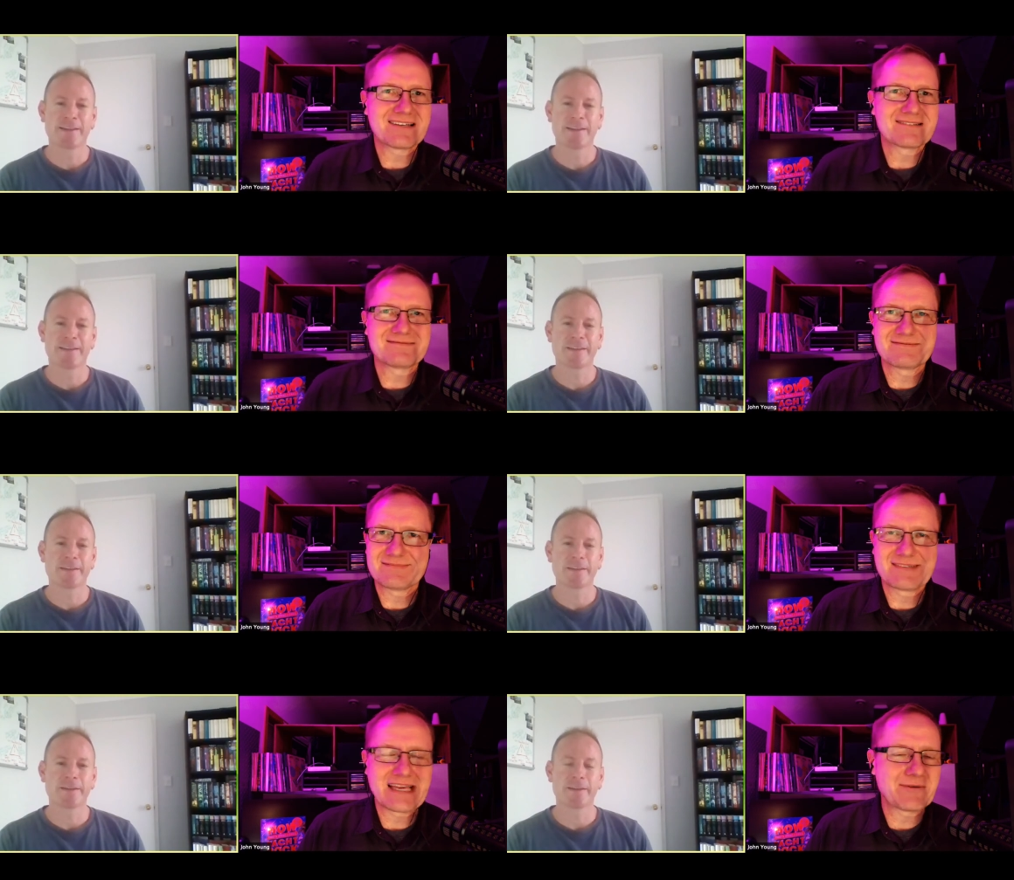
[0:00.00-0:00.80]
Speaker 1: And
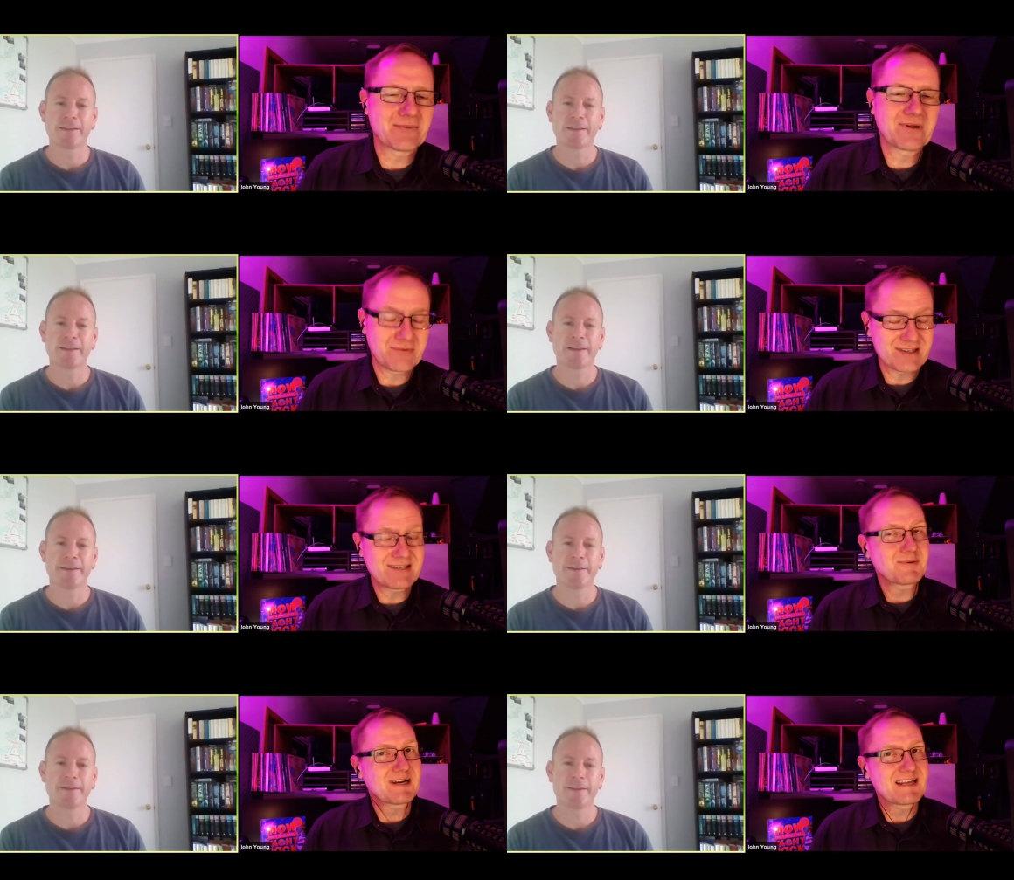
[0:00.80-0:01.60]
and we, this
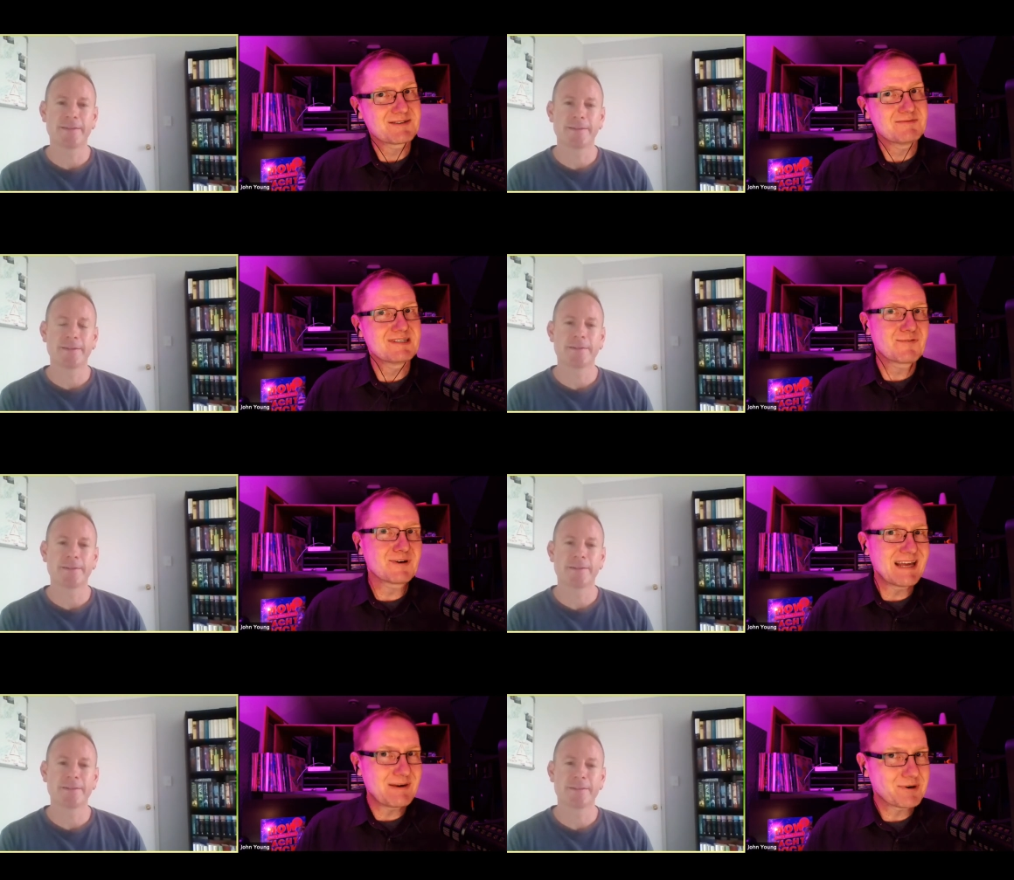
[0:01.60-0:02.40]
year we're going to have some
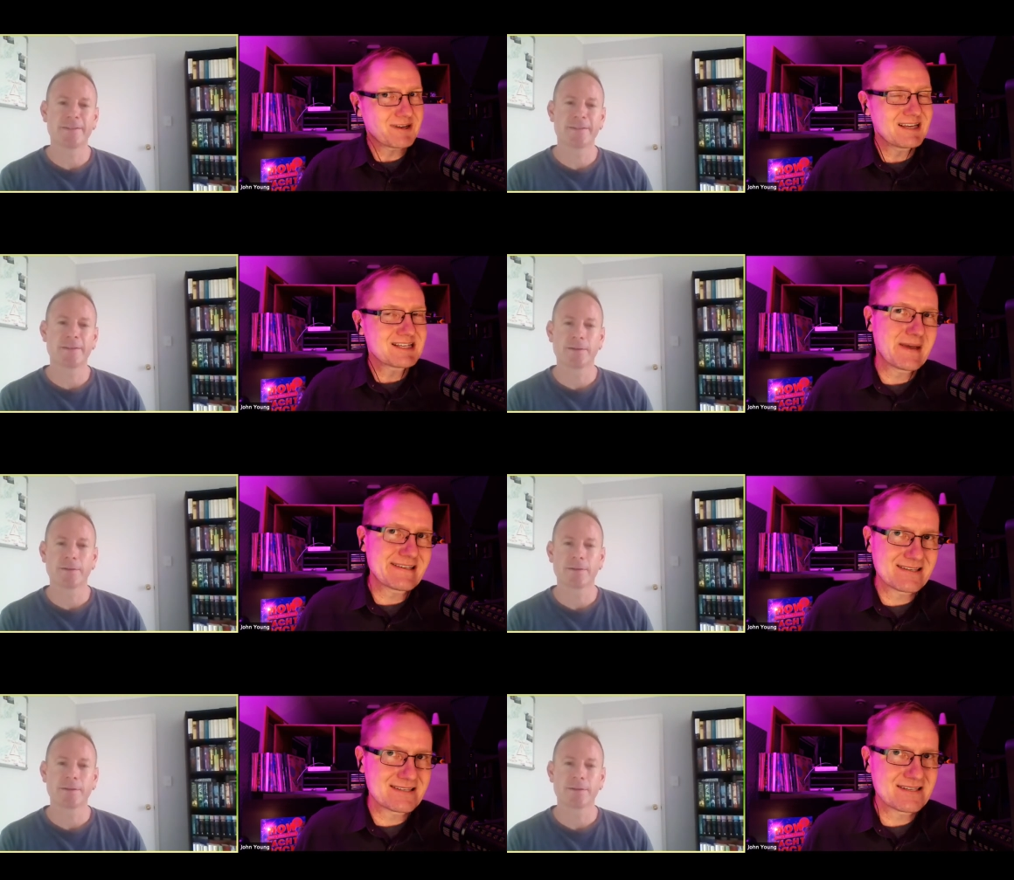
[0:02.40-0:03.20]
different networking
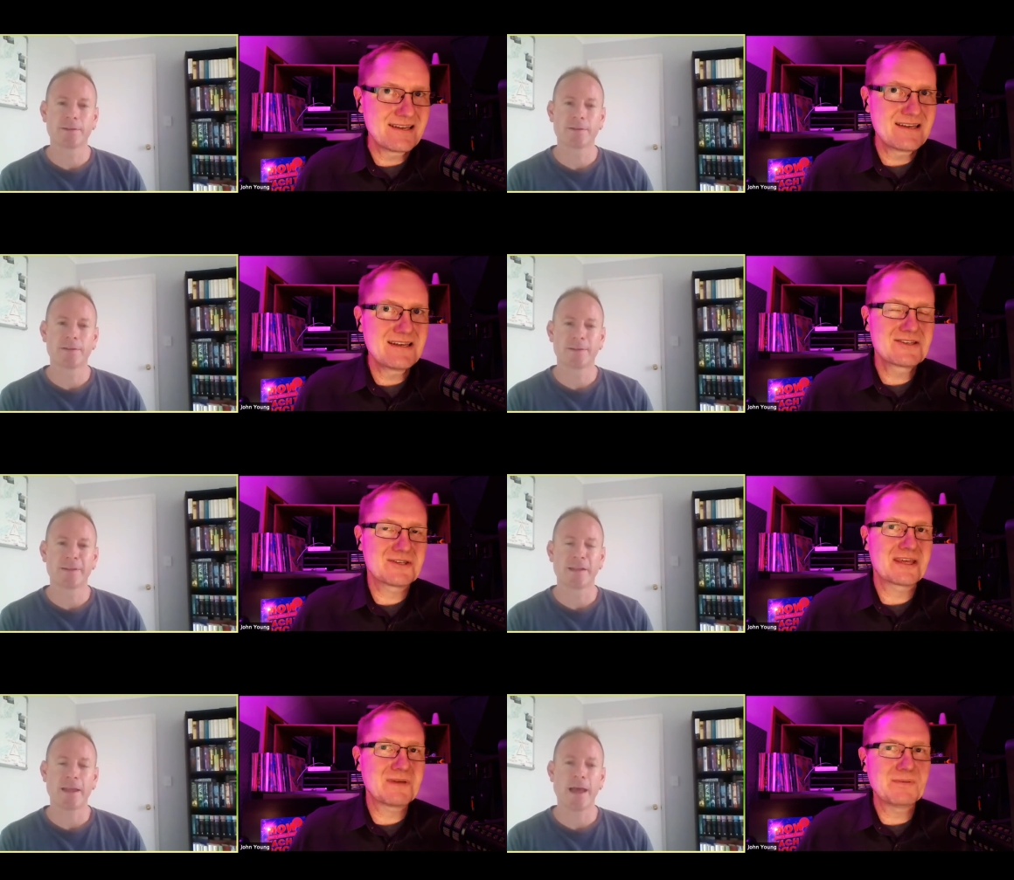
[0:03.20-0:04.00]
spaces so
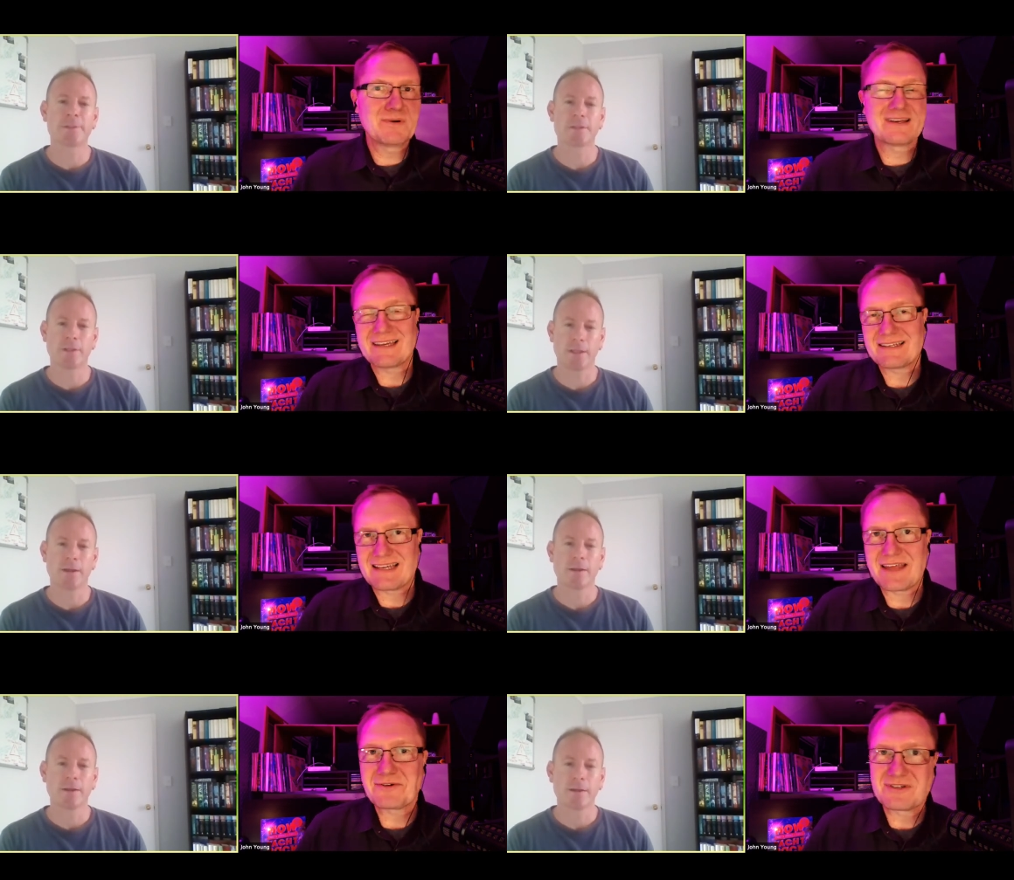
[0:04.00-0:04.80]
that people can get
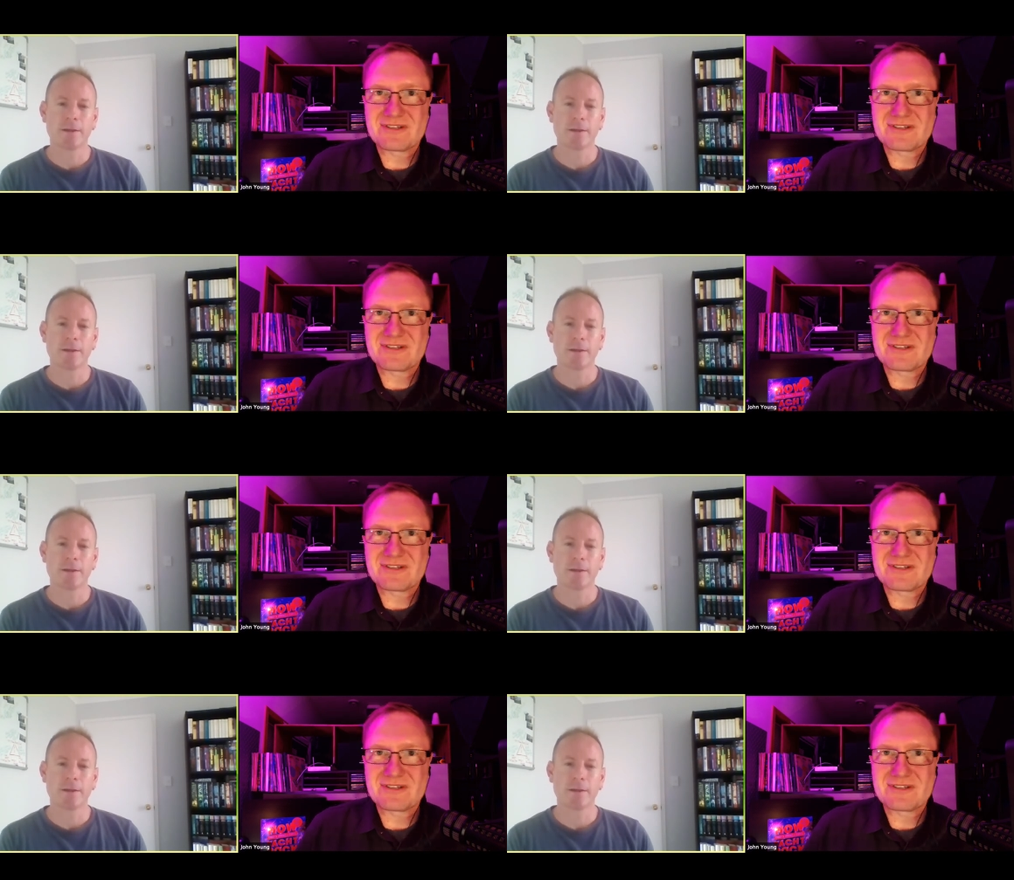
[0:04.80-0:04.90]
together just